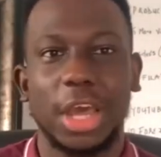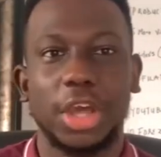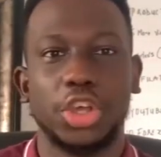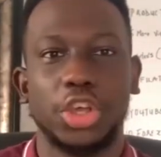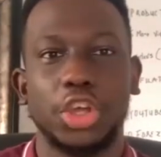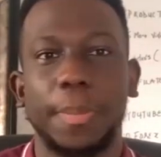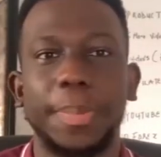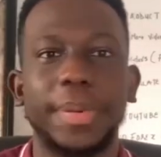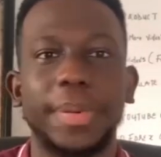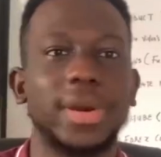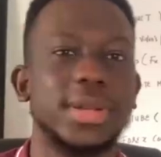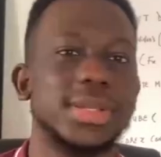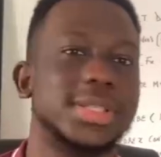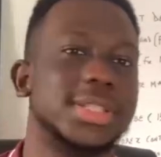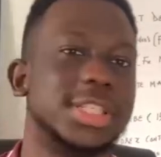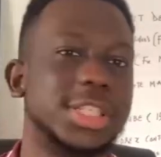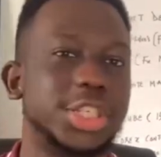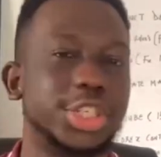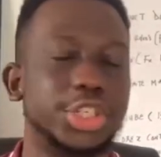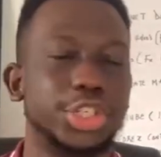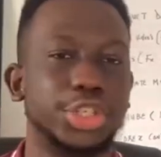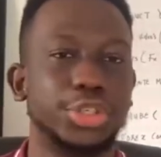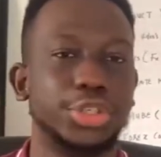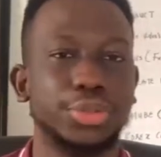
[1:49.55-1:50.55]
your parents
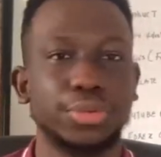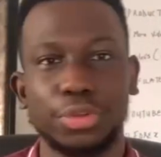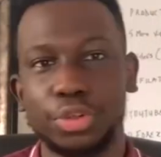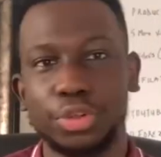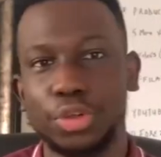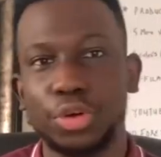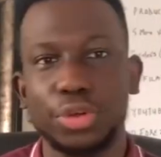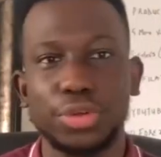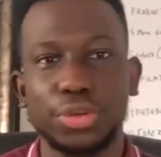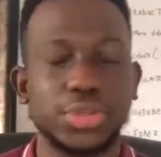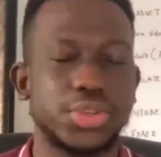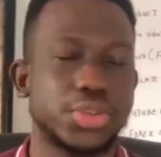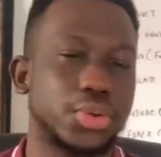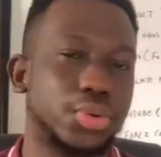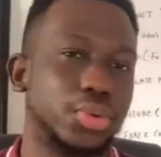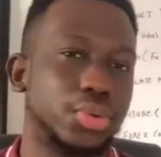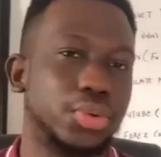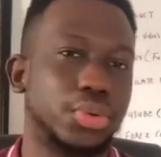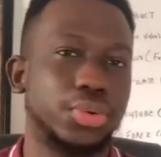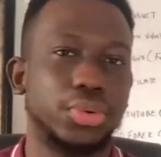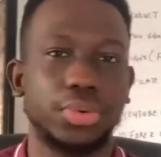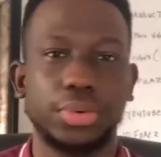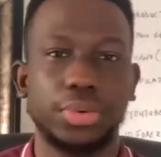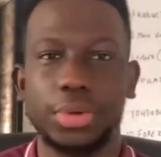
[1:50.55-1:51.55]
teach you, you go to
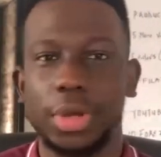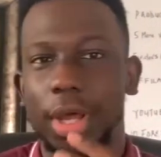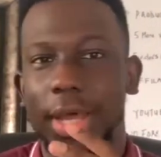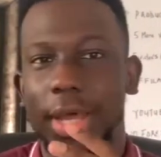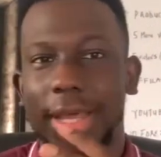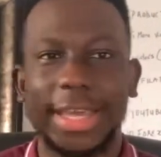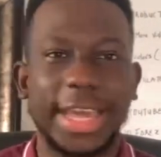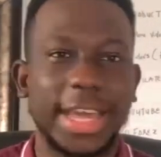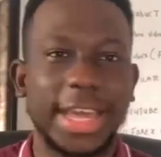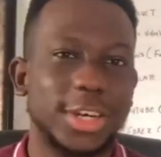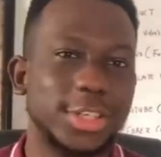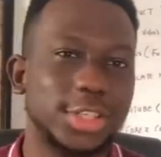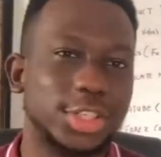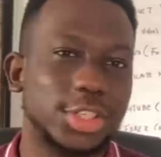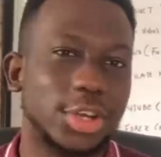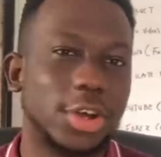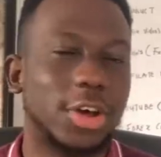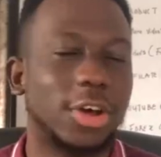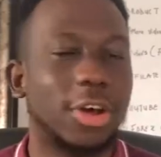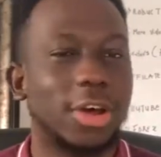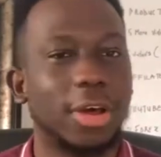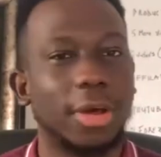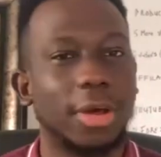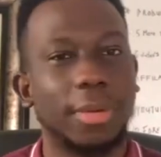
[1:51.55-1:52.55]
school, get a
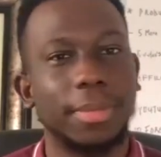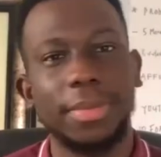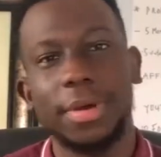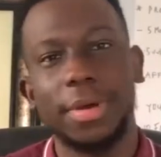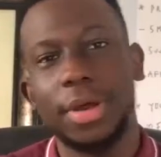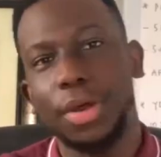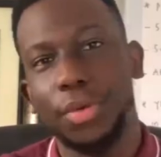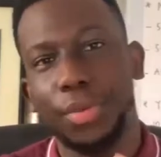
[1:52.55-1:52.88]
job,